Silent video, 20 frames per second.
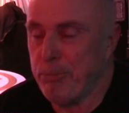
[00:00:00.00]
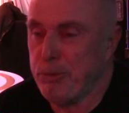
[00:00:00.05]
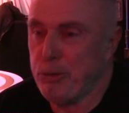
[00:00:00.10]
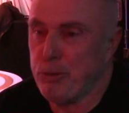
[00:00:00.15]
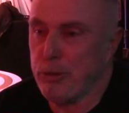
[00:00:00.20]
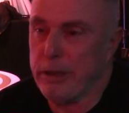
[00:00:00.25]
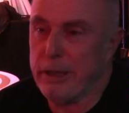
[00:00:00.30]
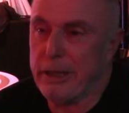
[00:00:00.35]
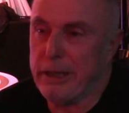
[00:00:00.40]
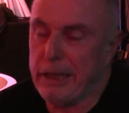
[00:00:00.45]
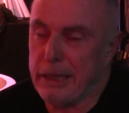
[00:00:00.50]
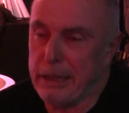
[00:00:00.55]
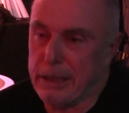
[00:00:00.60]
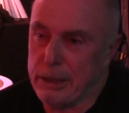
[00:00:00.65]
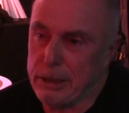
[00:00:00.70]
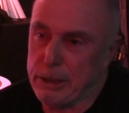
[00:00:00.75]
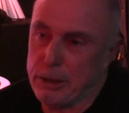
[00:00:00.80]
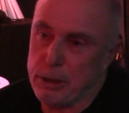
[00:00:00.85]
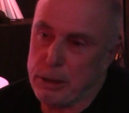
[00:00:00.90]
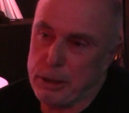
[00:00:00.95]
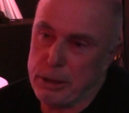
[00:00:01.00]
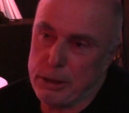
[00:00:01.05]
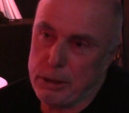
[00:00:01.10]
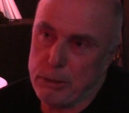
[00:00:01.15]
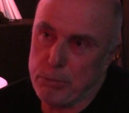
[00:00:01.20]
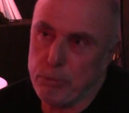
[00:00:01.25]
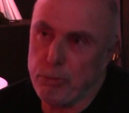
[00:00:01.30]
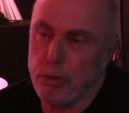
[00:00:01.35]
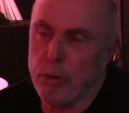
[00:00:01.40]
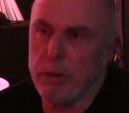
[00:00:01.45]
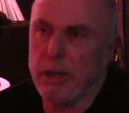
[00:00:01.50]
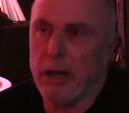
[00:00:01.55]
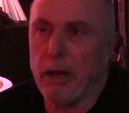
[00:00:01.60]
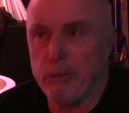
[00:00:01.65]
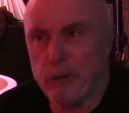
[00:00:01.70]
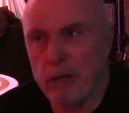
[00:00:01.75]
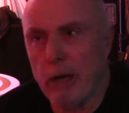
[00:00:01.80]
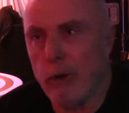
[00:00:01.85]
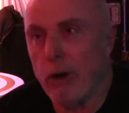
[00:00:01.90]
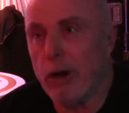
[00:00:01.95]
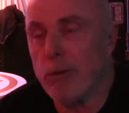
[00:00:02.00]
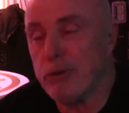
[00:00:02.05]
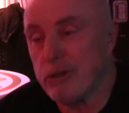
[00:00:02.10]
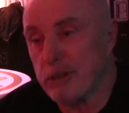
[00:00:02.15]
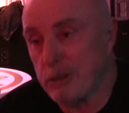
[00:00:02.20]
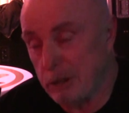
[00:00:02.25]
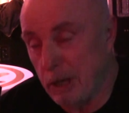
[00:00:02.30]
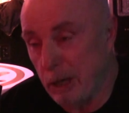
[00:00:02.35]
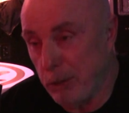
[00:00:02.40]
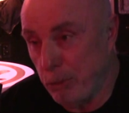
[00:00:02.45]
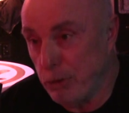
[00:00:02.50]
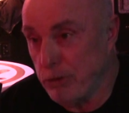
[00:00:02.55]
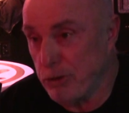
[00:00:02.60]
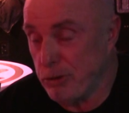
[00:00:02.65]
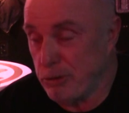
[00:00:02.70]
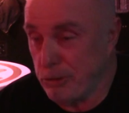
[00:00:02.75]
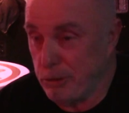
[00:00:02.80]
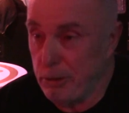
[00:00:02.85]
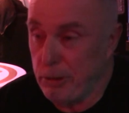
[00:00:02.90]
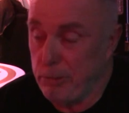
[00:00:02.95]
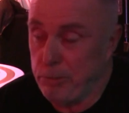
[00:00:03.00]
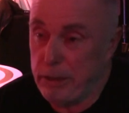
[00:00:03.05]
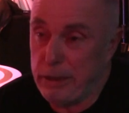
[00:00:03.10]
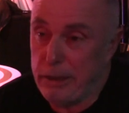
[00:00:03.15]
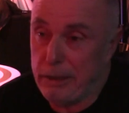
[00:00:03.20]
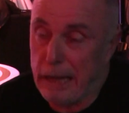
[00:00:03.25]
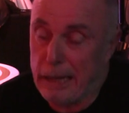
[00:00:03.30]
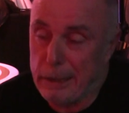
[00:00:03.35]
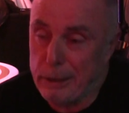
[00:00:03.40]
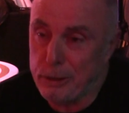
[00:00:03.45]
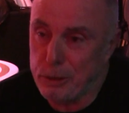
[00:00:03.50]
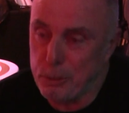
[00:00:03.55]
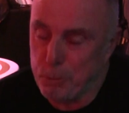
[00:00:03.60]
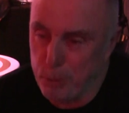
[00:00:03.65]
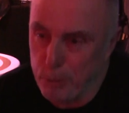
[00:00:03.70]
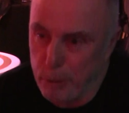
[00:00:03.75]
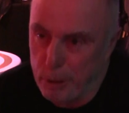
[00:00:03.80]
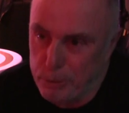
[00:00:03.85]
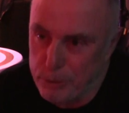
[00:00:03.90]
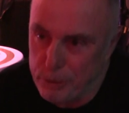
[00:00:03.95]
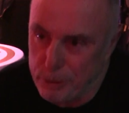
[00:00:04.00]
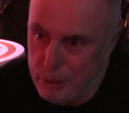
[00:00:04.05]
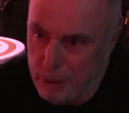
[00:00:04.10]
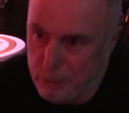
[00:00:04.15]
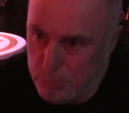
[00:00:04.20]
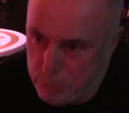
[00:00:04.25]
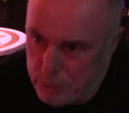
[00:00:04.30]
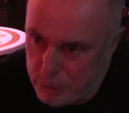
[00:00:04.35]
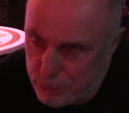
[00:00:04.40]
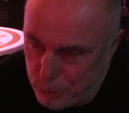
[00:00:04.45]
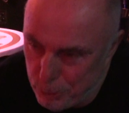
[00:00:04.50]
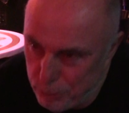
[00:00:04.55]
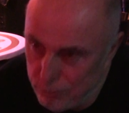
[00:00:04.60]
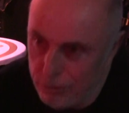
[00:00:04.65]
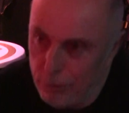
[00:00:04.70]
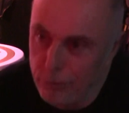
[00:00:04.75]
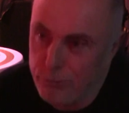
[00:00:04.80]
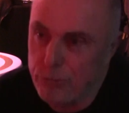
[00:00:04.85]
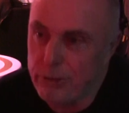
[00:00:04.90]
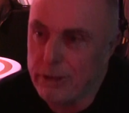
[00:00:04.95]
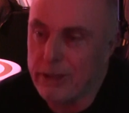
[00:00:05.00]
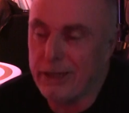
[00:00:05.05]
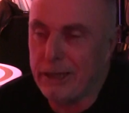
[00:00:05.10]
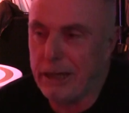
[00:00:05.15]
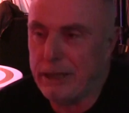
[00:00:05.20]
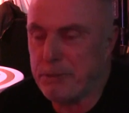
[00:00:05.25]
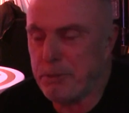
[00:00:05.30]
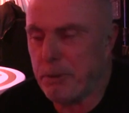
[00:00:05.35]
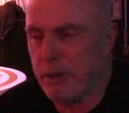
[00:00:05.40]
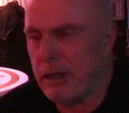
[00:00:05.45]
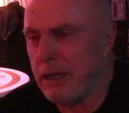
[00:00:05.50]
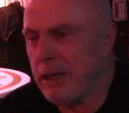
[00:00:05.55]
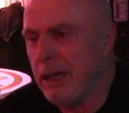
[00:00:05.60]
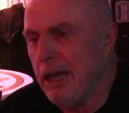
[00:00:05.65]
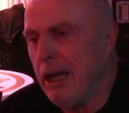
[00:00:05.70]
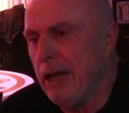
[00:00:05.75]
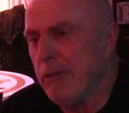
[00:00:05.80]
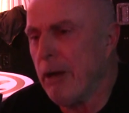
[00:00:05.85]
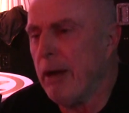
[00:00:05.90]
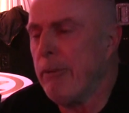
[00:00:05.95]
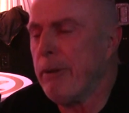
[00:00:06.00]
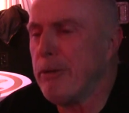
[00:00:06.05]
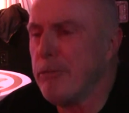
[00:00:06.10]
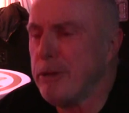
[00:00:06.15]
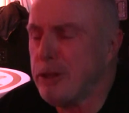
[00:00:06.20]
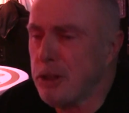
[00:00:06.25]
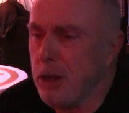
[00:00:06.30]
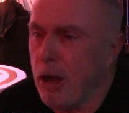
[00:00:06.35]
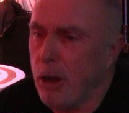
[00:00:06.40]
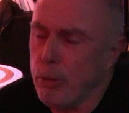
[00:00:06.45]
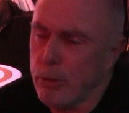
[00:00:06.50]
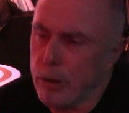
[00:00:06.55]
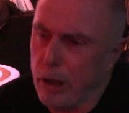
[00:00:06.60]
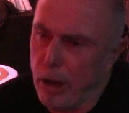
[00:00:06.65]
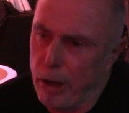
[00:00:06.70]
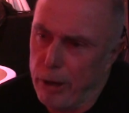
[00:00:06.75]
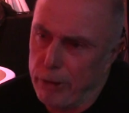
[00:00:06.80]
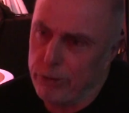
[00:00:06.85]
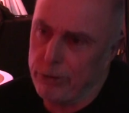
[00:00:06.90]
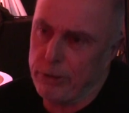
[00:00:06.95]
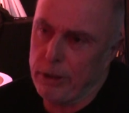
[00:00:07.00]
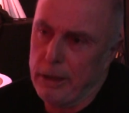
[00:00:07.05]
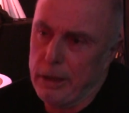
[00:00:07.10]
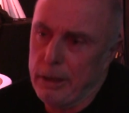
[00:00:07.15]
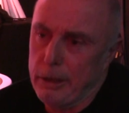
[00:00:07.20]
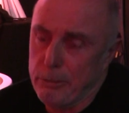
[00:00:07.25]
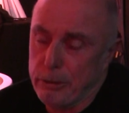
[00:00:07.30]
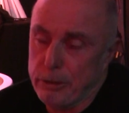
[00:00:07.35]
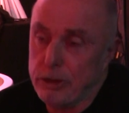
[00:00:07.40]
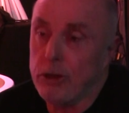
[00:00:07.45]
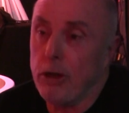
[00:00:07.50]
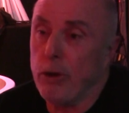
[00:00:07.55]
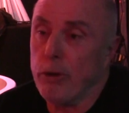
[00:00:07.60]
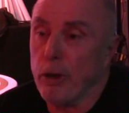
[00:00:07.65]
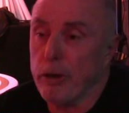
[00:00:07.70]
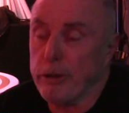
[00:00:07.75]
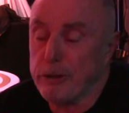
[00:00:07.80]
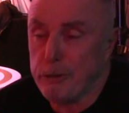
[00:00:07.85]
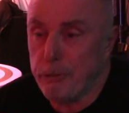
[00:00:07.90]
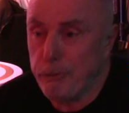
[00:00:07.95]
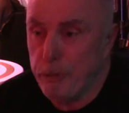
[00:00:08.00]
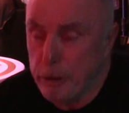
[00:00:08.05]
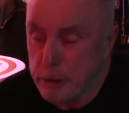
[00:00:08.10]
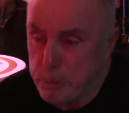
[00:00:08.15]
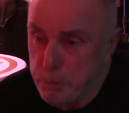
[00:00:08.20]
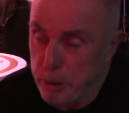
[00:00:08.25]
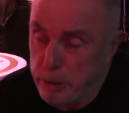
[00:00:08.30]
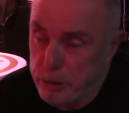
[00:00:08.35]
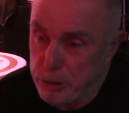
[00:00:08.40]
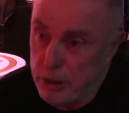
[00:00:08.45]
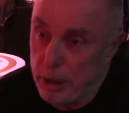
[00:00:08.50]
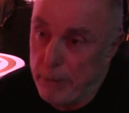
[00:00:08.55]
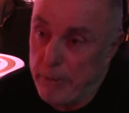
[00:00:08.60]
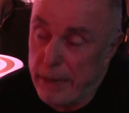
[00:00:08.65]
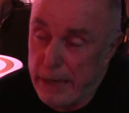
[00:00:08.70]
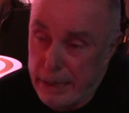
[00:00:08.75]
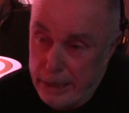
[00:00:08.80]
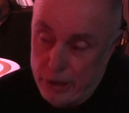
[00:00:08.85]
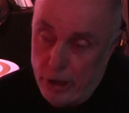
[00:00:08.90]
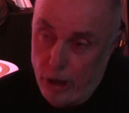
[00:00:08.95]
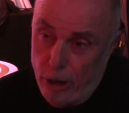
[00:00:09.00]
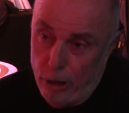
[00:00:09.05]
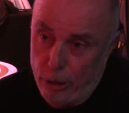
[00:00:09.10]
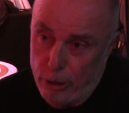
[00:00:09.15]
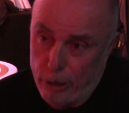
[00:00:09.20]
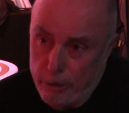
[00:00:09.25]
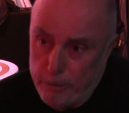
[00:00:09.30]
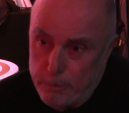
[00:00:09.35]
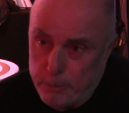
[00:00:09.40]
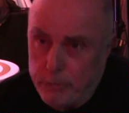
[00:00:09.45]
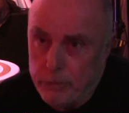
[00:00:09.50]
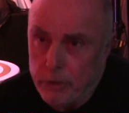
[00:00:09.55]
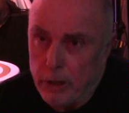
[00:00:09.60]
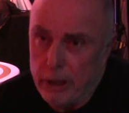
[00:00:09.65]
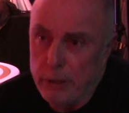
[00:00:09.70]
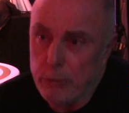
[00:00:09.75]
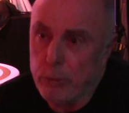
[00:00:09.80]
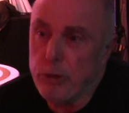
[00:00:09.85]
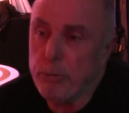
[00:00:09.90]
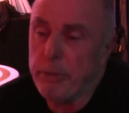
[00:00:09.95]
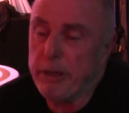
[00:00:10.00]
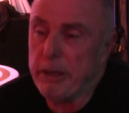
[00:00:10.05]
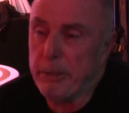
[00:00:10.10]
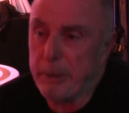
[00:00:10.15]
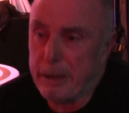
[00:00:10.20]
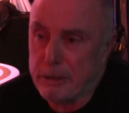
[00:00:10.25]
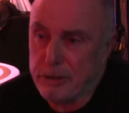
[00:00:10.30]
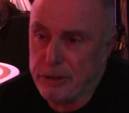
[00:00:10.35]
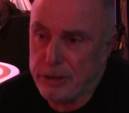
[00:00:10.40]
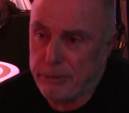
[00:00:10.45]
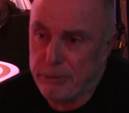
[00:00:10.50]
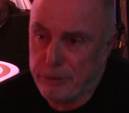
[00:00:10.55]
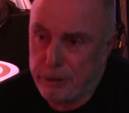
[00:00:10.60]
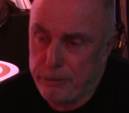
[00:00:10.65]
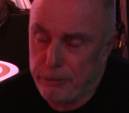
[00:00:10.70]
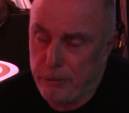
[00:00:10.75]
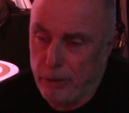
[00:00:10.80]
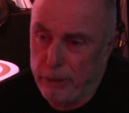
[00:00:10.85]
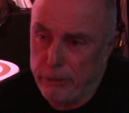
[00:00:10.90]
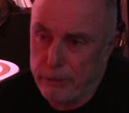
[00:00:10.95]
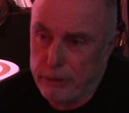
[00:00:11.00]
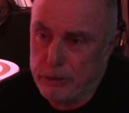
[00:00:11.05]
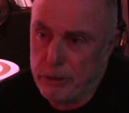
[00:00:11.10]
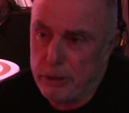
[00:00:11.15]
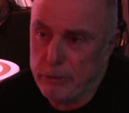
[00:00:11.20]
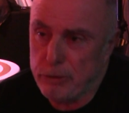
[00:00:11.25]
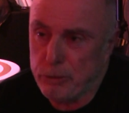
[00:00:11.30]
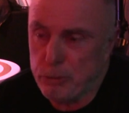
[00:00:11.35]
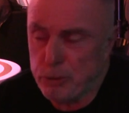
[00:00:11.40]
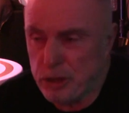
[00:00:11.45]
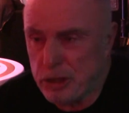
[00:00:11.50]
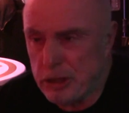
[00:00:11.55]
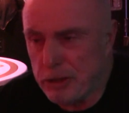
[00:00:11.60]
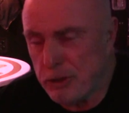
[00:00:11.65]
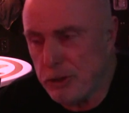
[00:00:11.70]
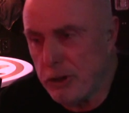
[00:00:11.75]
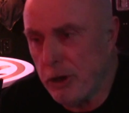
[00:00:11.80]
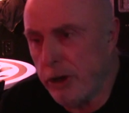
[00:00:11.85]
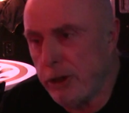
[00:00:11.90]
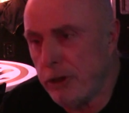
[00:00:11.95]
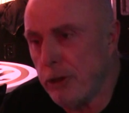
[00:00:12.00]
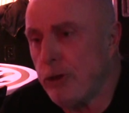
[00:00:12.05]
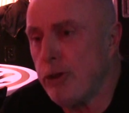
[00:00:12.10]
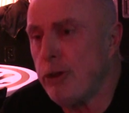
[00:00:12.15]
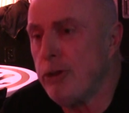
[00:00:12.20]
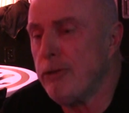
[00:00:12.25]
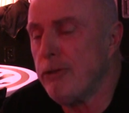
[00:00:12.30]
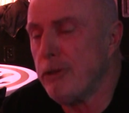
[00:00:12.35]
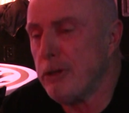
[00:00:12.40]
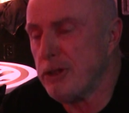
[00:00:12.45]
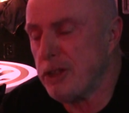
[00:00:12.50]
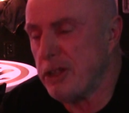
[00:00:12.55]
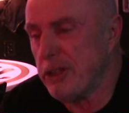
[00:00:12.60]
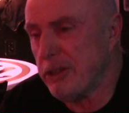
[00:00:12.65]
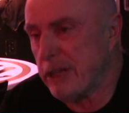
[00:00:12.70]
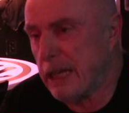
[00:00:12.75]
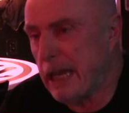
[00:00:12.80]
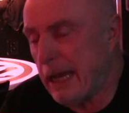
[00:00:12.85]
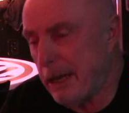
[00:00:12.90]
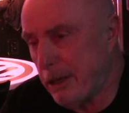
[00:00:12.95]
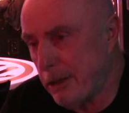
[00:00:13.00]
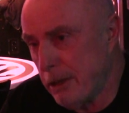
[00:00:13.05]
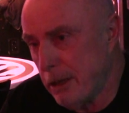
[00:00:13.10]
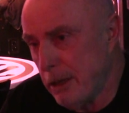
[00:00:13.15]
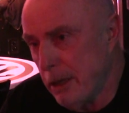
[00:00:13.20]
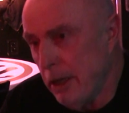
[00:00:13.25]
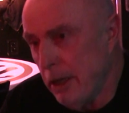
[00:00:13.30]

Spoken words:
drinking probably, I was eligible, I was sort of drinking age by then, but I met Richard Hogarth. Richard Hogarth is the first person I met in Harlow, and it would have been about 75, because I was just starting at the University of Kent,